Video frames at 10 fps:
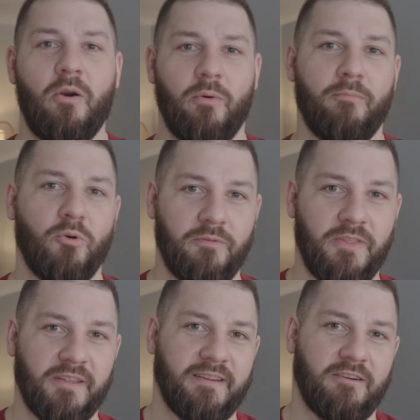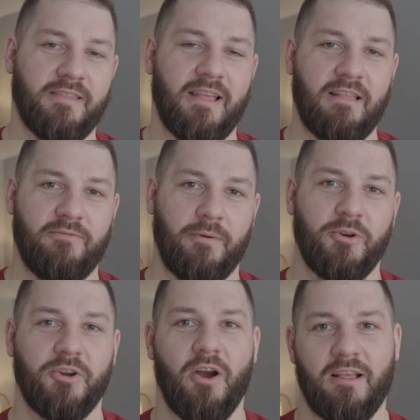remove the tear stains from
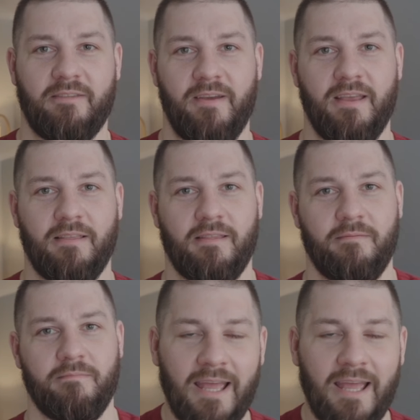your dog's face.